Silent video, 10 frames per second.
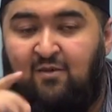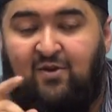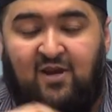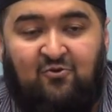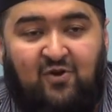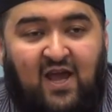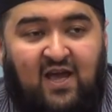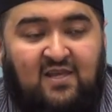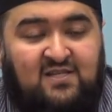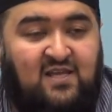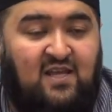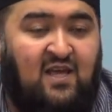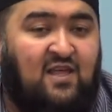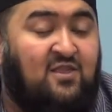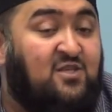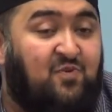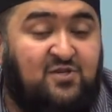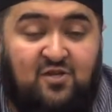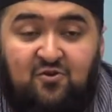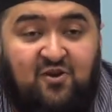But in reality, this
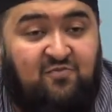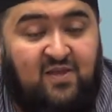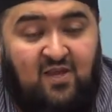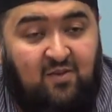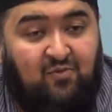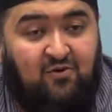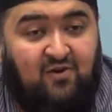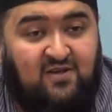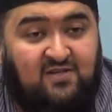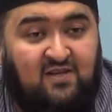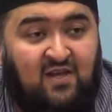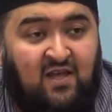person could have been a hypocrite,